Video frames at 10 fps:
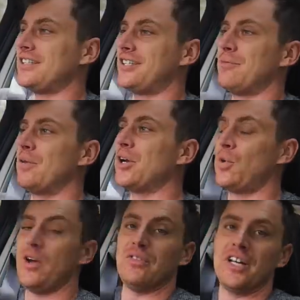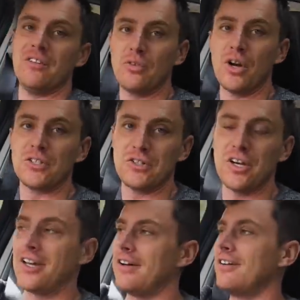is the equivalent for
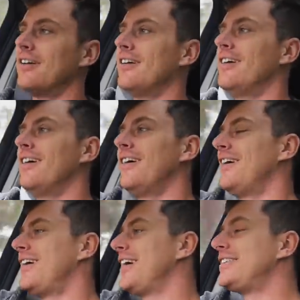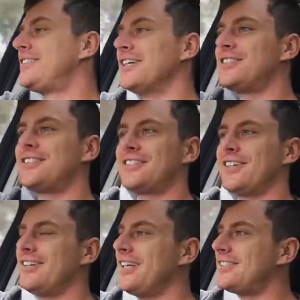Australia, it just
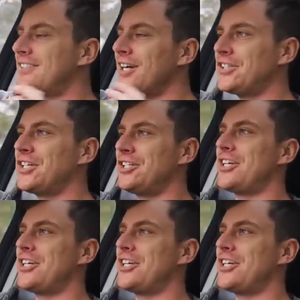is such a